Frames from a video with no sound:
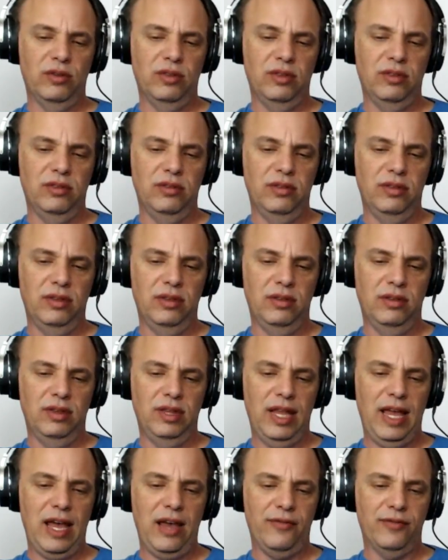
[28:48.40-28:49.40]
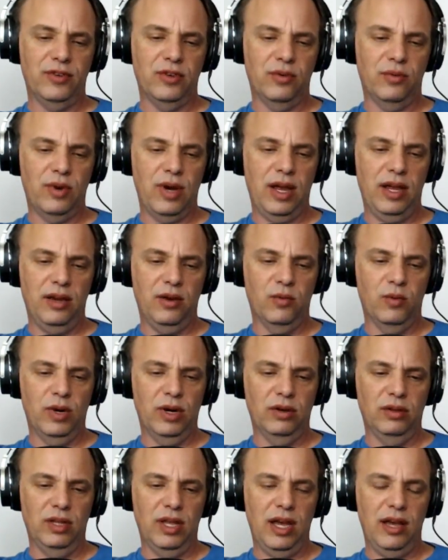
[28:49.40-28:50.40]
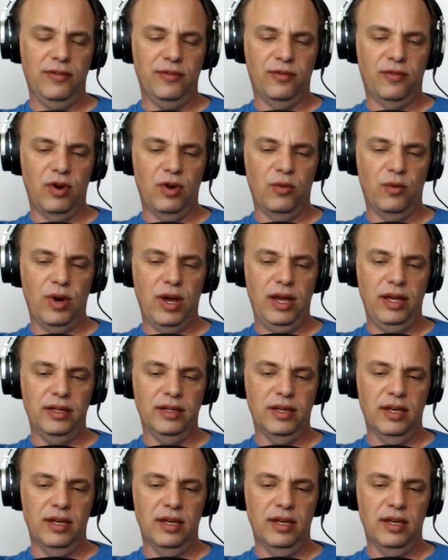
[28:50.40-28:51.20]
left, right? Rear left, front right.